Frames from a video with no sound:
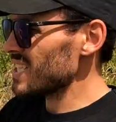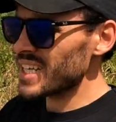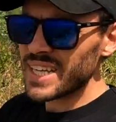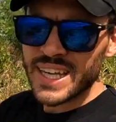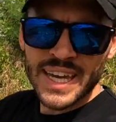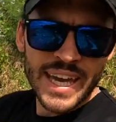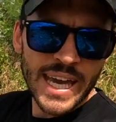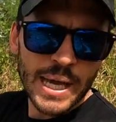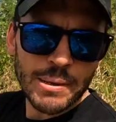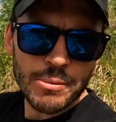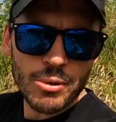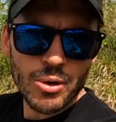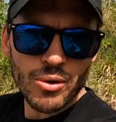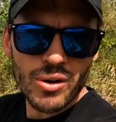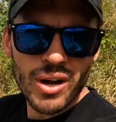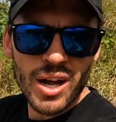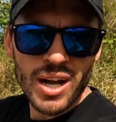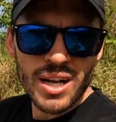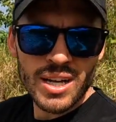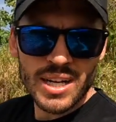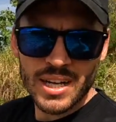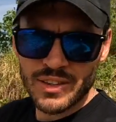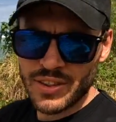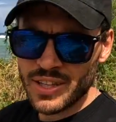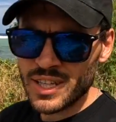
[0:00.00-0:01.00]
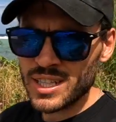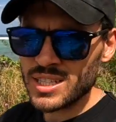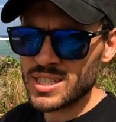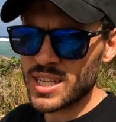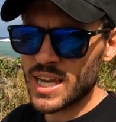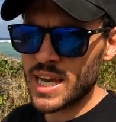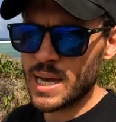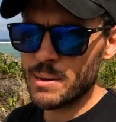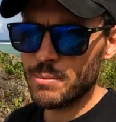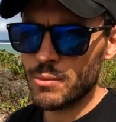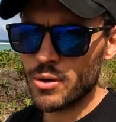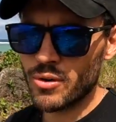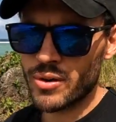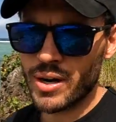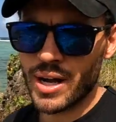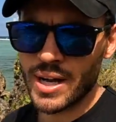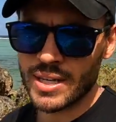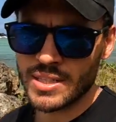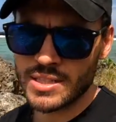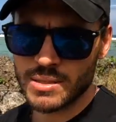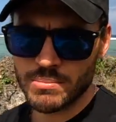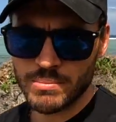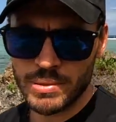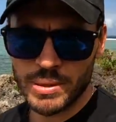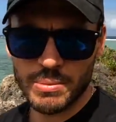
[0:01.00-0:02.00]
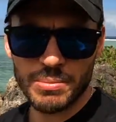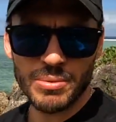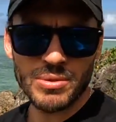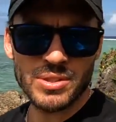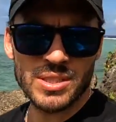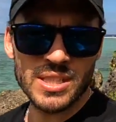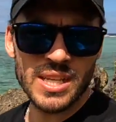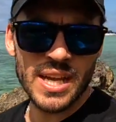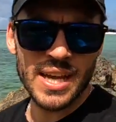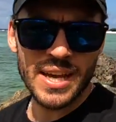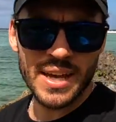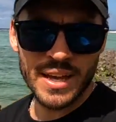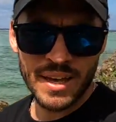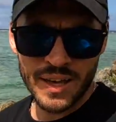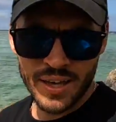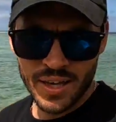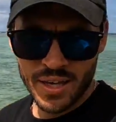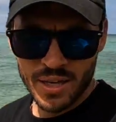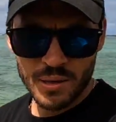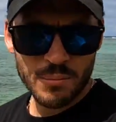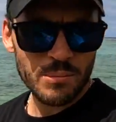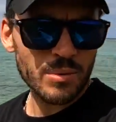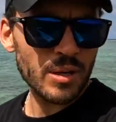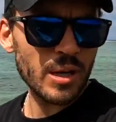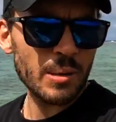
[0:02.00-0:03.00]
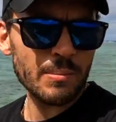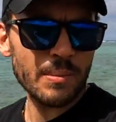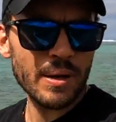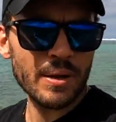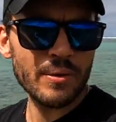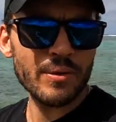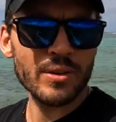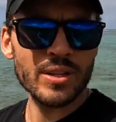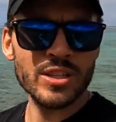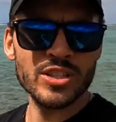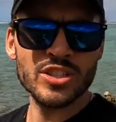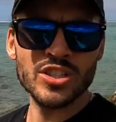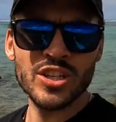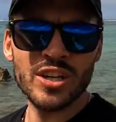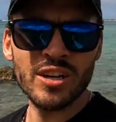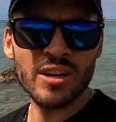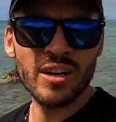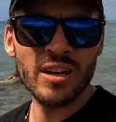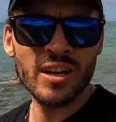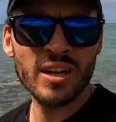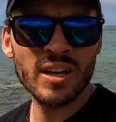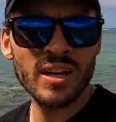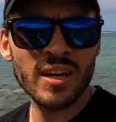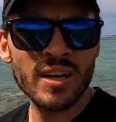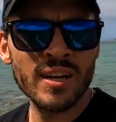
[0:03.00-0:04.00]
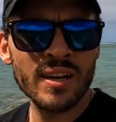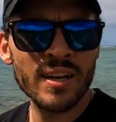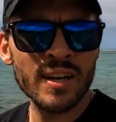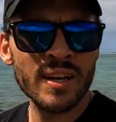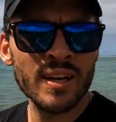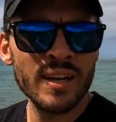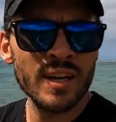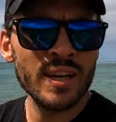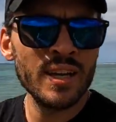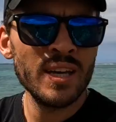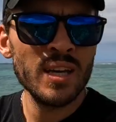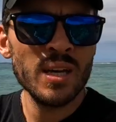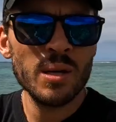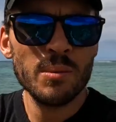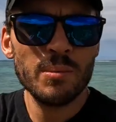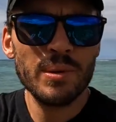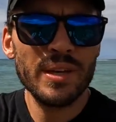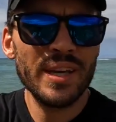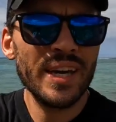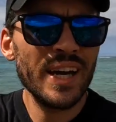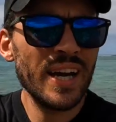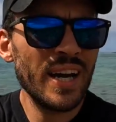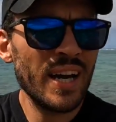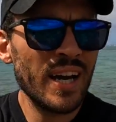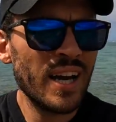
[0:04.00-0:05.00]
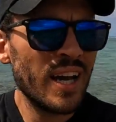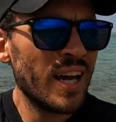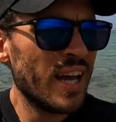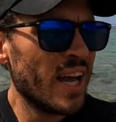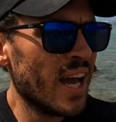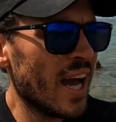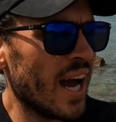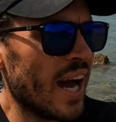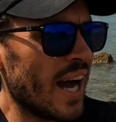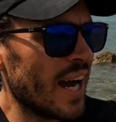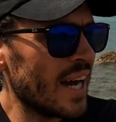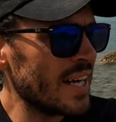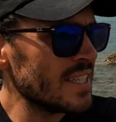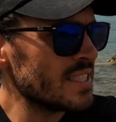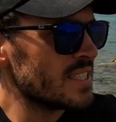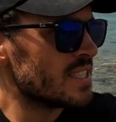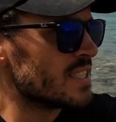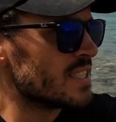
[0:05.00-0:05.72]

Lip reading: is that Camel Rock? I think it's Camel Rock, some people say, but I'm not really sure. But yeah, I